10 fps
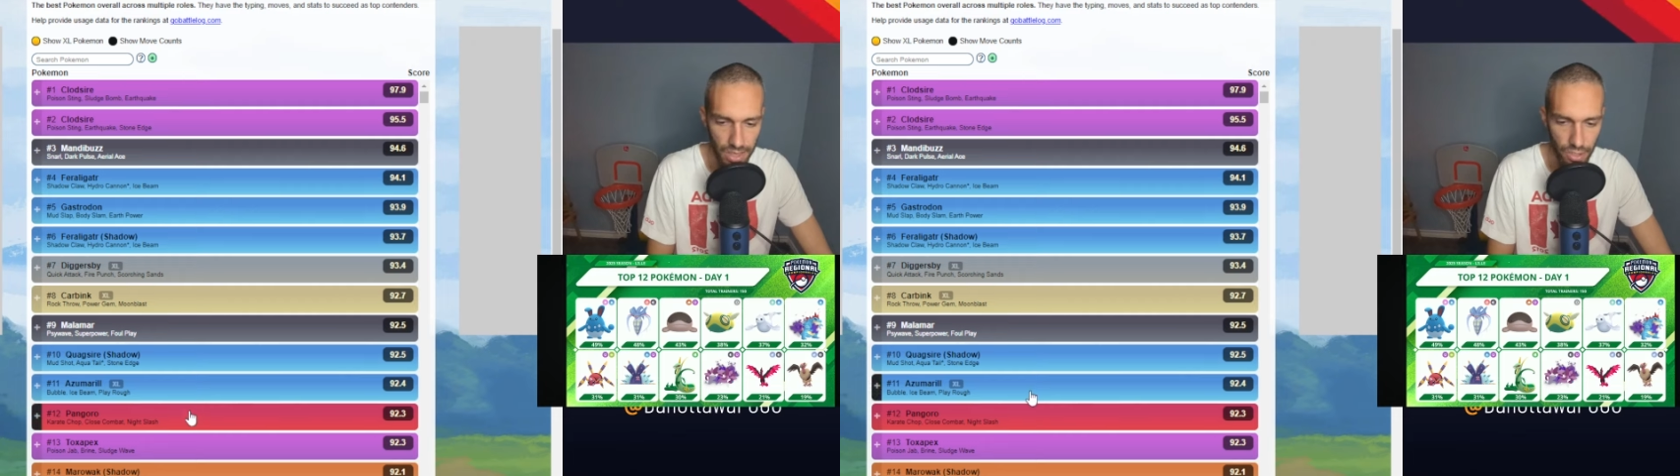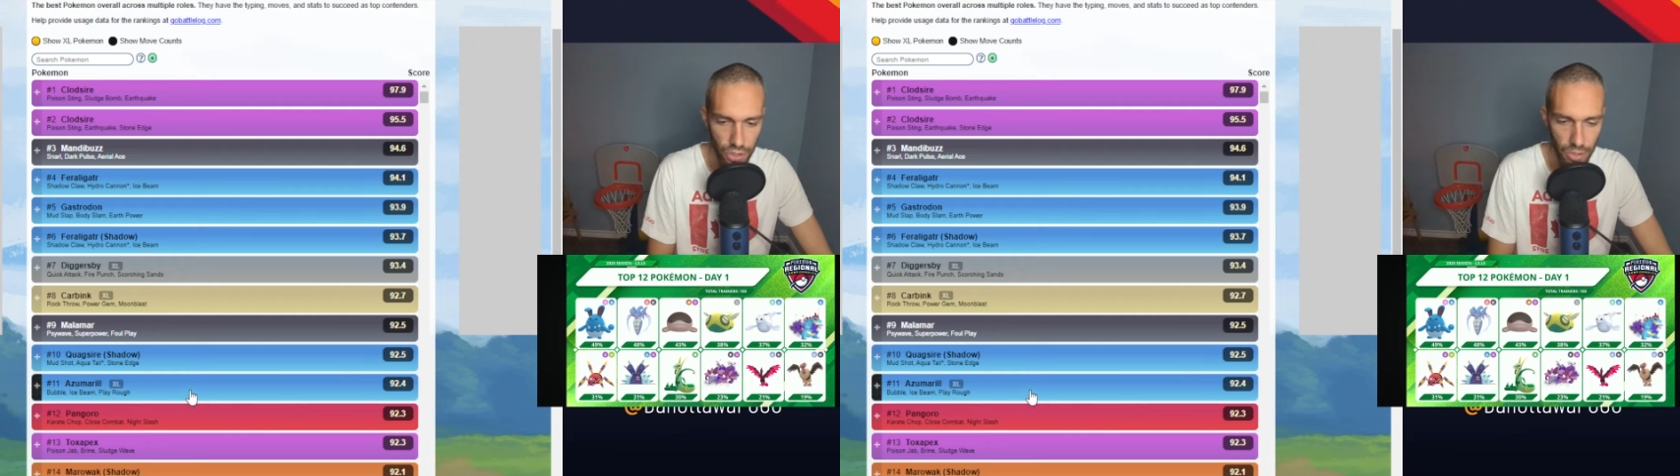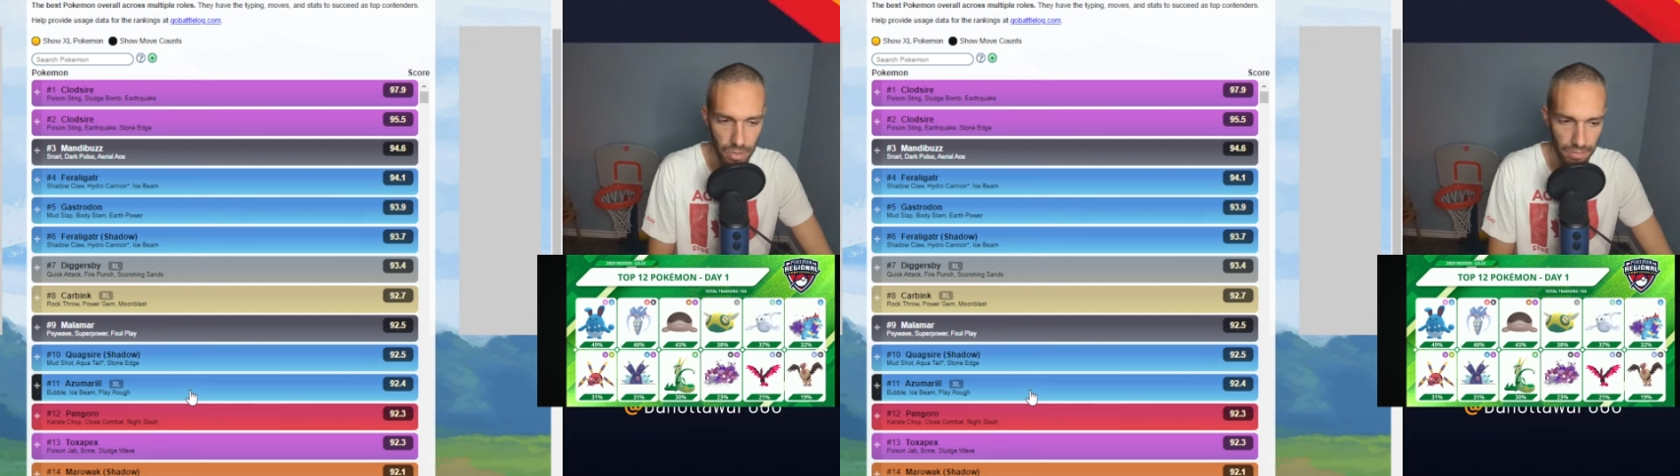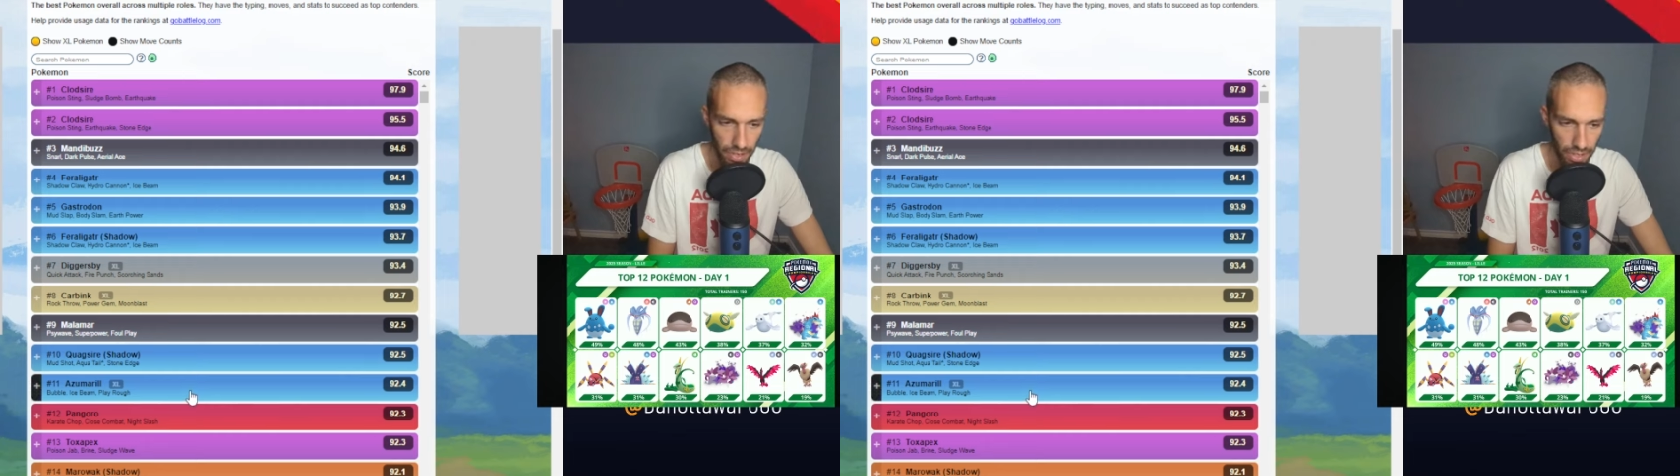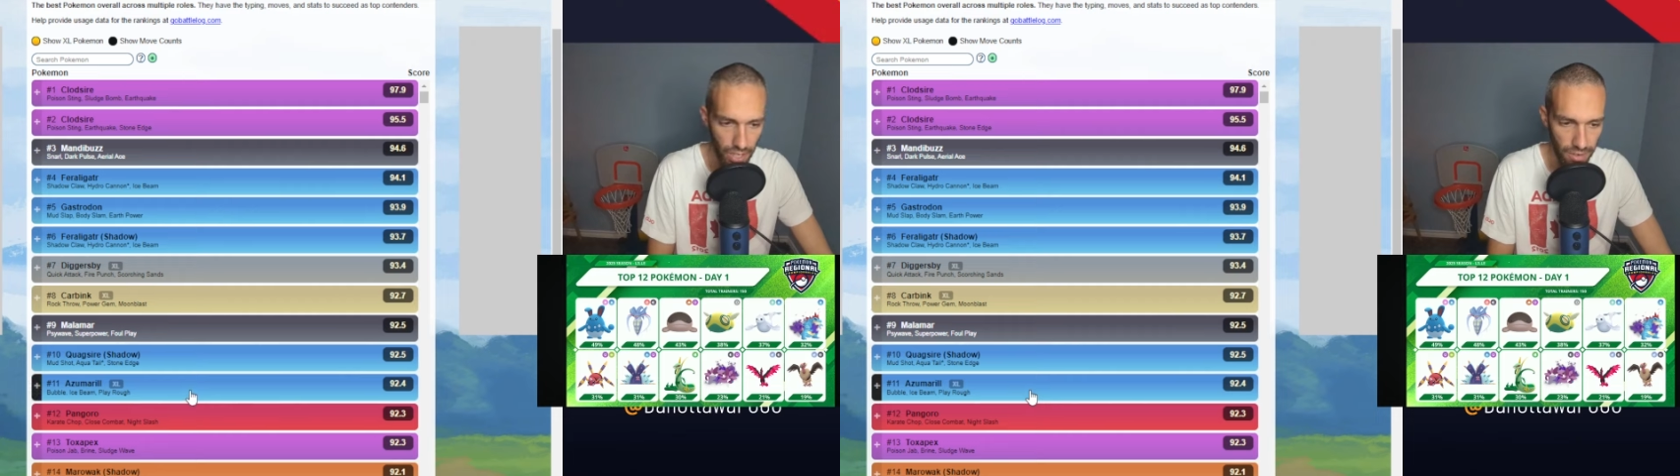that should be
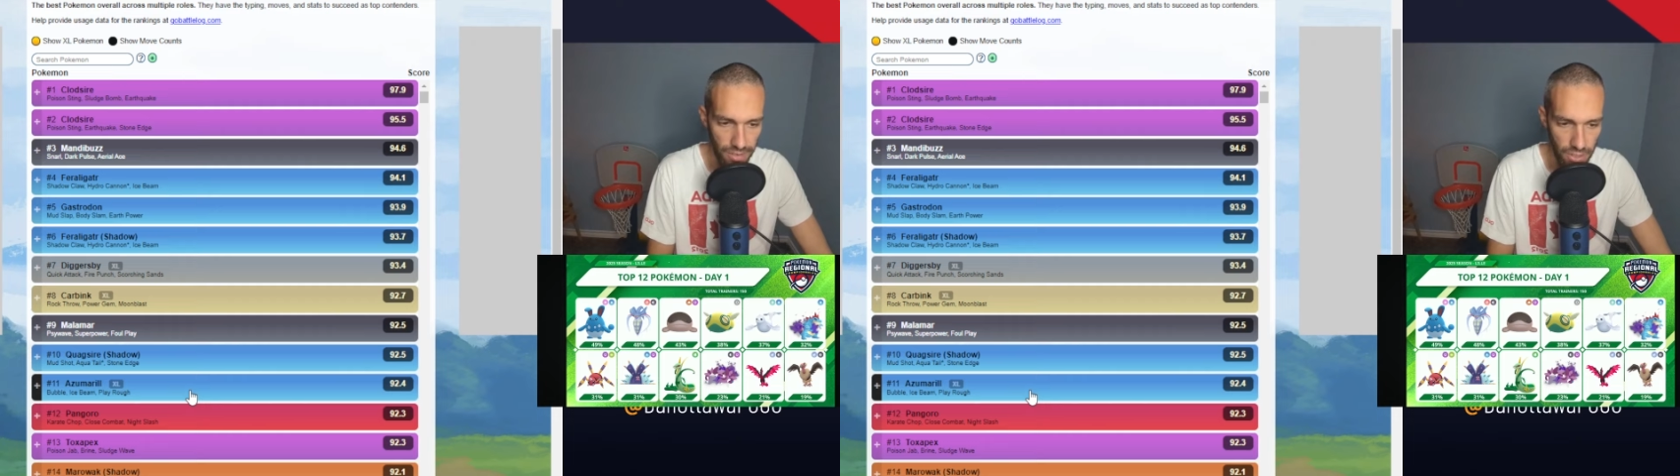very obvious